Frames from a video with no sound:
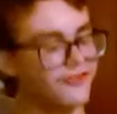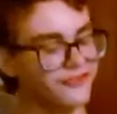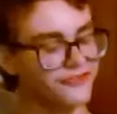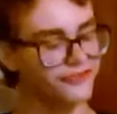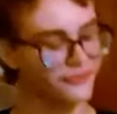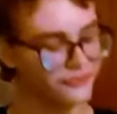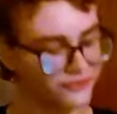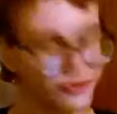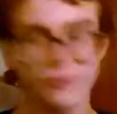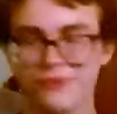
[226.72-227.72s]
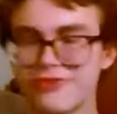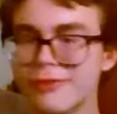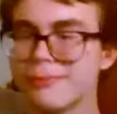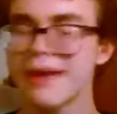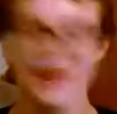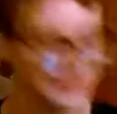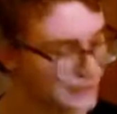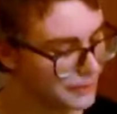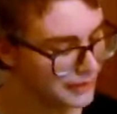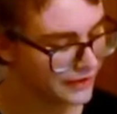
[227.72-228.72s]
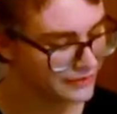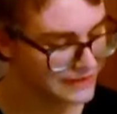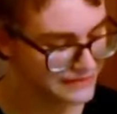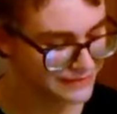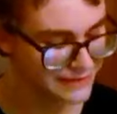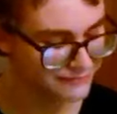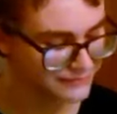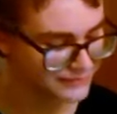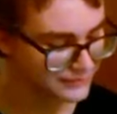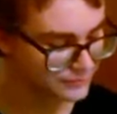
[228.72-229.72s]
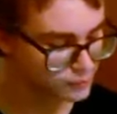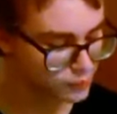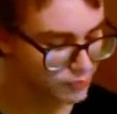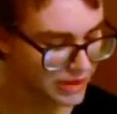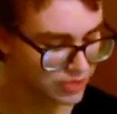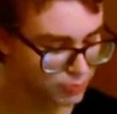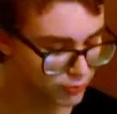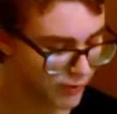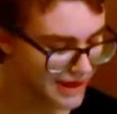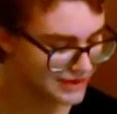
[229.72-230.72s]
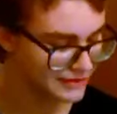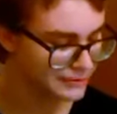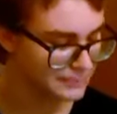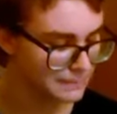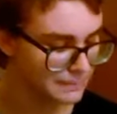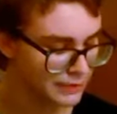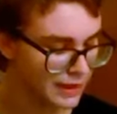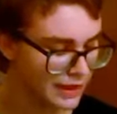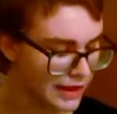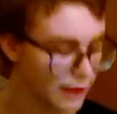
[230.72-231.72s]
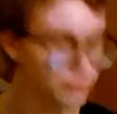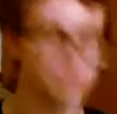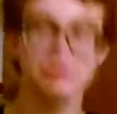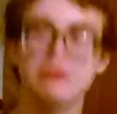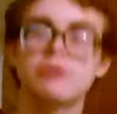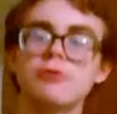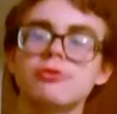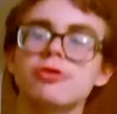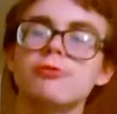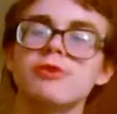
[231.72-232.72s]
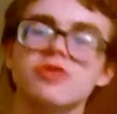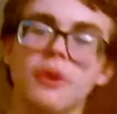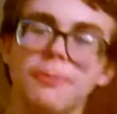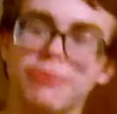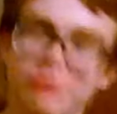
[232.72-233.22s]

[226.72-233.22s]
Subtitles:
For men, apparently, men. Masturbation helps to reduce the risk